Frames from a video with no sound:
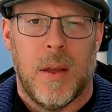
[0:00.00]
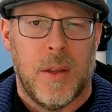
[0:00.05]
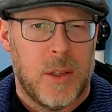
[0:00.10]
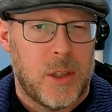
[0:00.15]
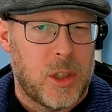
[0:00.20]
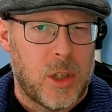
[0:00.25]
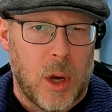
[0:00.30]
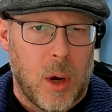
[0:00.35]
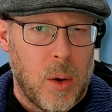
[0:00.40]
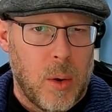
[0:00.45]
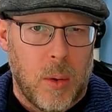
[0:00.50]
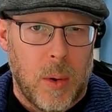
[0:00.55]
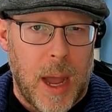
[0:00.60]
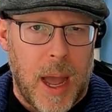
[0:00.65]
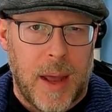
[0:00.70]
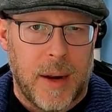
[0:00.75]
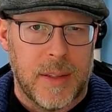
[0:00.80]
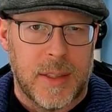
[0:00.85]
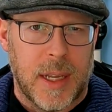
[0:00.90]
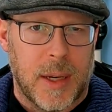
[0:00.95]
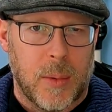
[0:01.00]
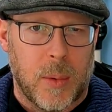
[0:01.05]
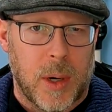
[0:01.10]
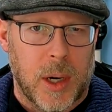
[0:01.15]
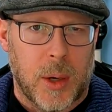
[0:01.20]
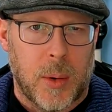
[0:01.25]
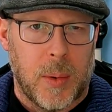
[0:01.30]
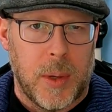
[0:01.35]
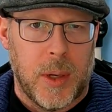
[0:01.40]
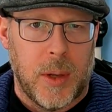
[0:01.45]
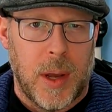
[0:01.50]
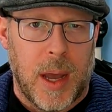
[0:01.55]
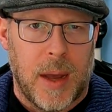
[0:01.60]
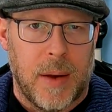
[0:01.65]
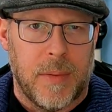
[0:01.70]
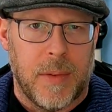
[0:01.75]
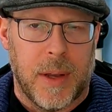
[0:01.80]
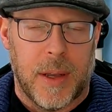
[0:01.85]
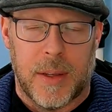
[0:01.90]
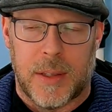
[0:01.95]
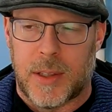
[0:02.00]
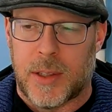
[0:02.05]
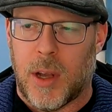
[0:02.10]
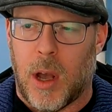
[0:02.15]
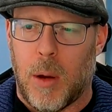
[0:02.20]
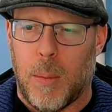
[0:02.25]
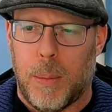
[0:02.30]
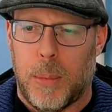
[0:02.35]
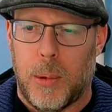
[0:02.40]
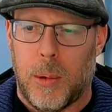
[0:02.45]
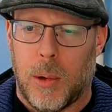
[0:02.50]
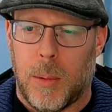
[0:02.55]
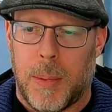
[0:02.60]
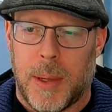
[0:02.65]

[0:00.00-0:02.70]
So how does that work when you have a salt pool?